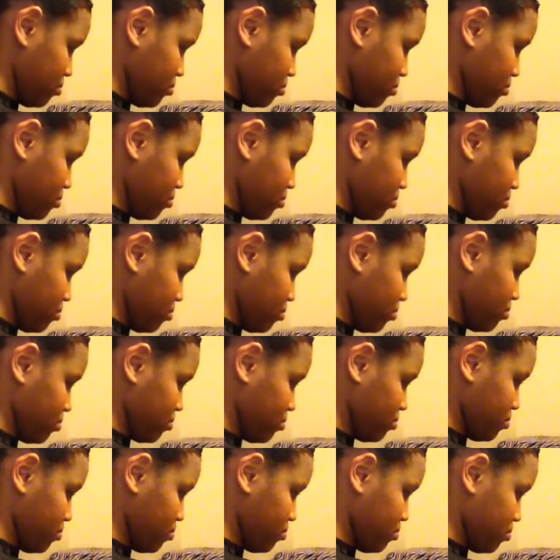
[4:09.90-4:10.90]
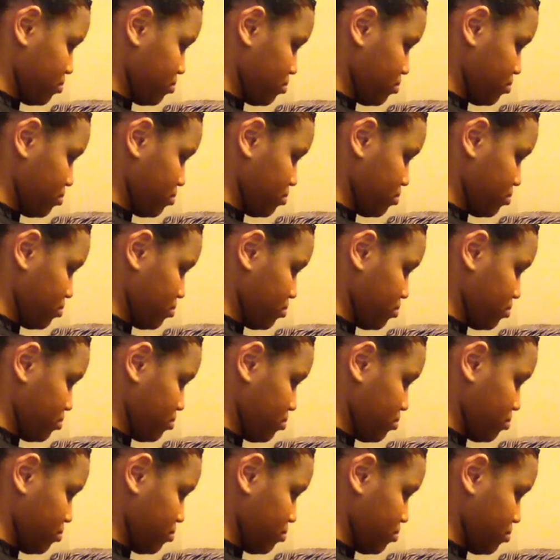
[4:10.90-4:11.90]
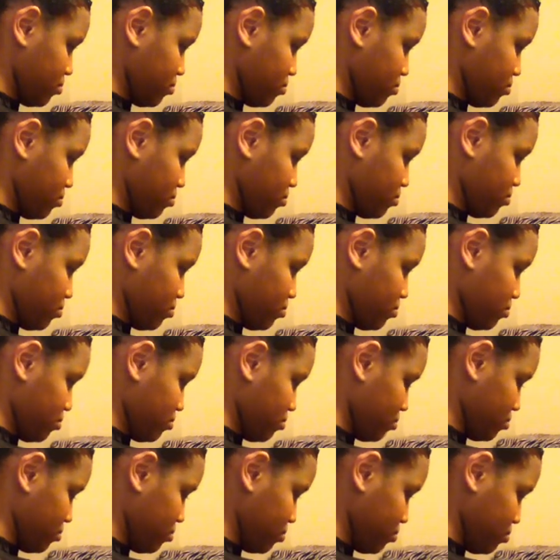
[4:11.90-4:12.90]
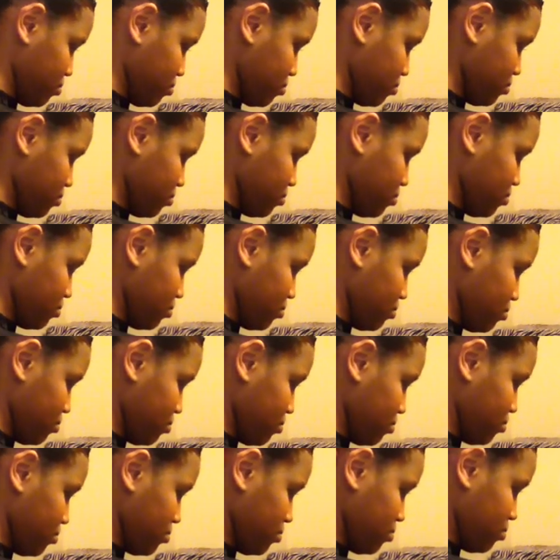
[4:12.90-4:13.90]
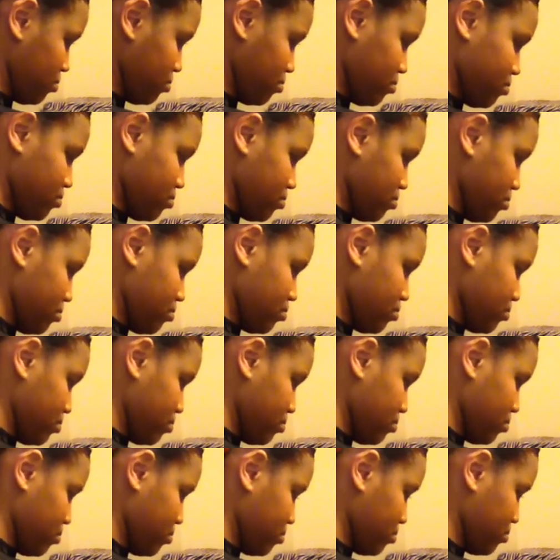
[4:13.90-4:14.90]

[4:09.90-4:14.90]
And it should stay wherever you place it. Sometimes you have to secure it.